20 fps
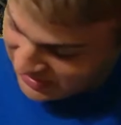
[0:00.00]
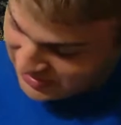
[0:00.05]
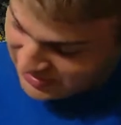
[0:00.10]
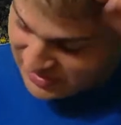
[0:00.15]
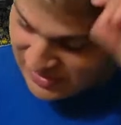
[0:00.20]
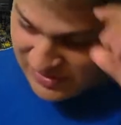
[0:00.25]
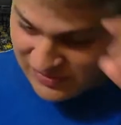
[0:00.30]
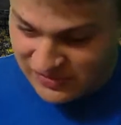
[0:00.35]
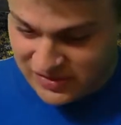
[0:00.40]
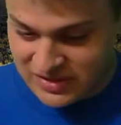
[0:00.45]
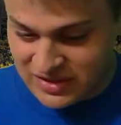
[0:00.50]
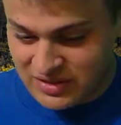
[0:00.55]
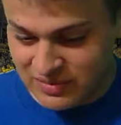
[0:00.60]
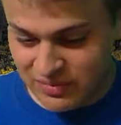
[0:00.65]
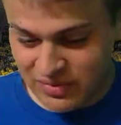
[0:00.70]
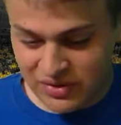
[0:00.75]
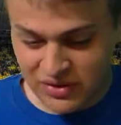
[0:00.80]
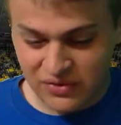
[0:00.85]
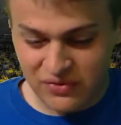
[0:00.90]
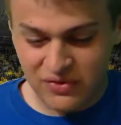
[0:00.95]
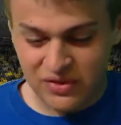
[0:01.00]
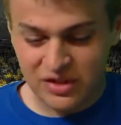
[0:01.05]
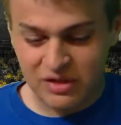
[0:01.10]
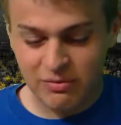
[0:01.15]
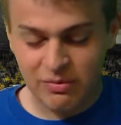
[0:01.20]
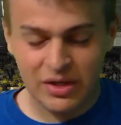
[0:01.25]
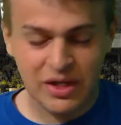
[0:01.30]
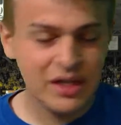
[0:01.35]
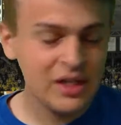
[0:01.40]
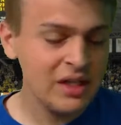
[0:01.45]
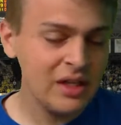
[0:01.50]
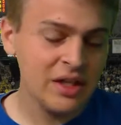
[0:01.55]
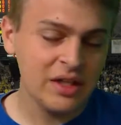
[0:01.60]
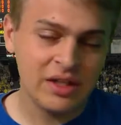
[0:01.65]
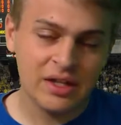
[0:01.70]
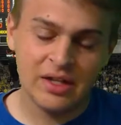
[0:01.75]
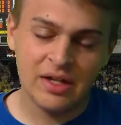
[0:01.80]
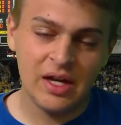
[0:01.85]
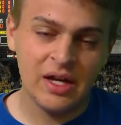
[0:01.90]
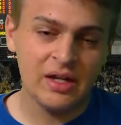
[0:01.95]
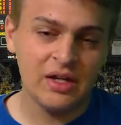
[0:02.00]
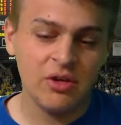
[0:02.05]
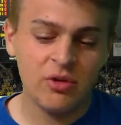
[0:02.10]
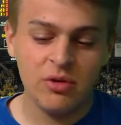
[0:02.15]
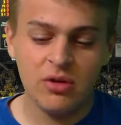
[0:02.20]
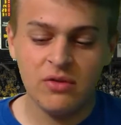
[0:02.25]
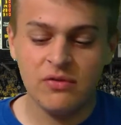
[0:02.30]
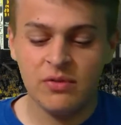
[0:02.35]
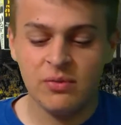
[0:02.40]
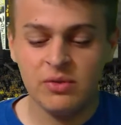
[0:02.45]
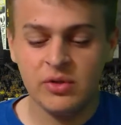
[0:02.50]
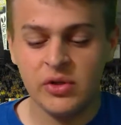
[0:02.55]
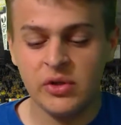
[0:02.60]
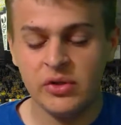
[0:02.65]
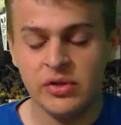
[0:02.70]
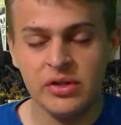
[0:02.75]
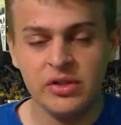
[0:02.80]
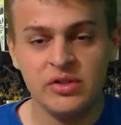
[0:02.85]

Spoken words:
just find it pretty funny, but I agree with him totally.